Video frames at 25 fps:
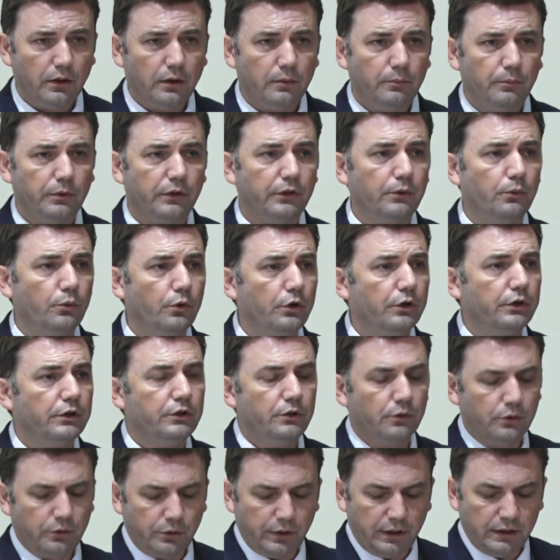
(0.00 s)
But the war in
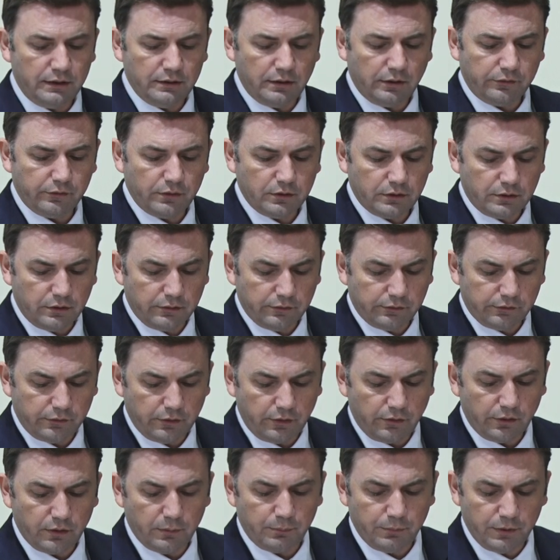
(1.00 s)
Ukraine doesn't
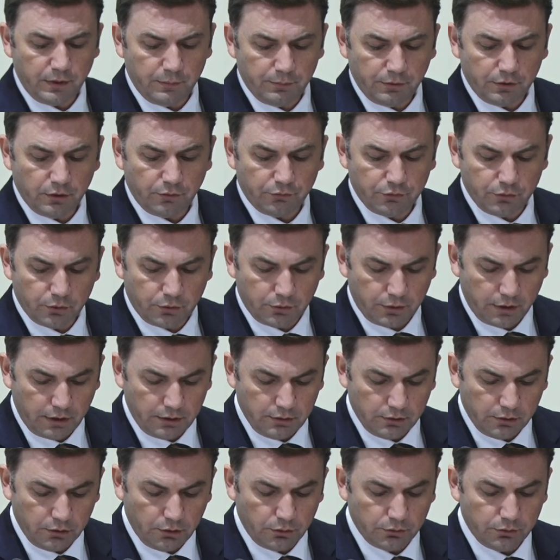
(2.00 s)
concern the people of Ukraine
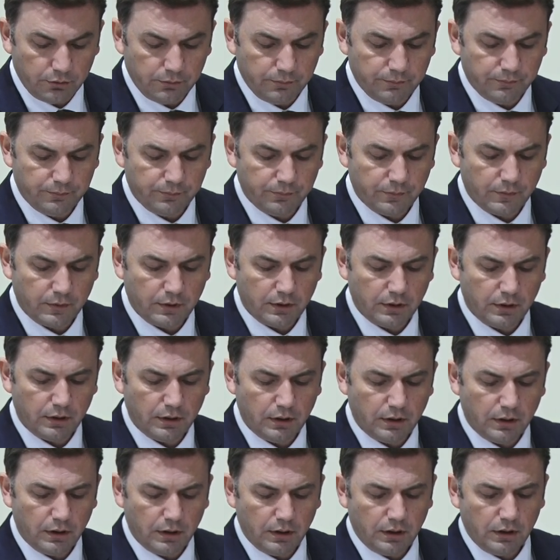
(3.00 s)
alone.
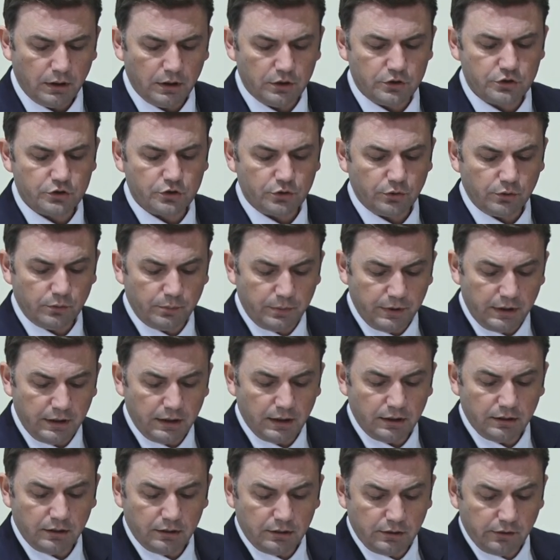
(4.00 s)
It should be,
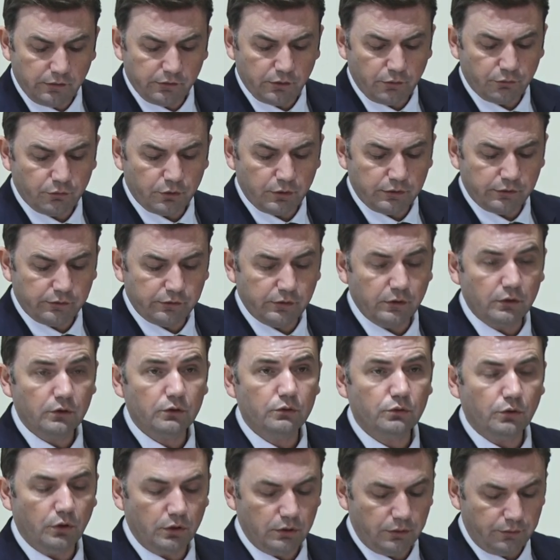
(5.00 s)
and it is of concern
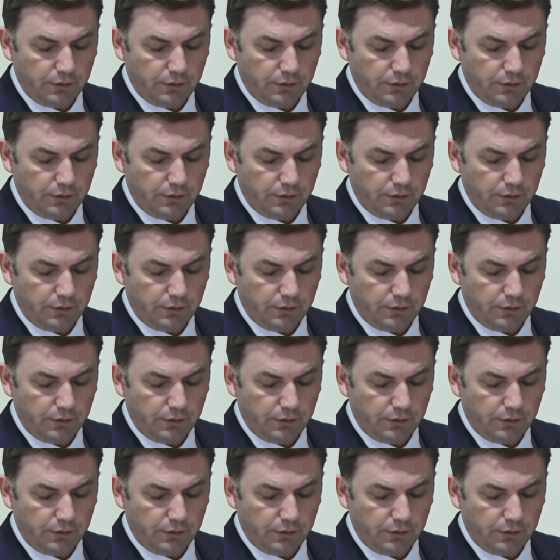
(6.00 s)
to all of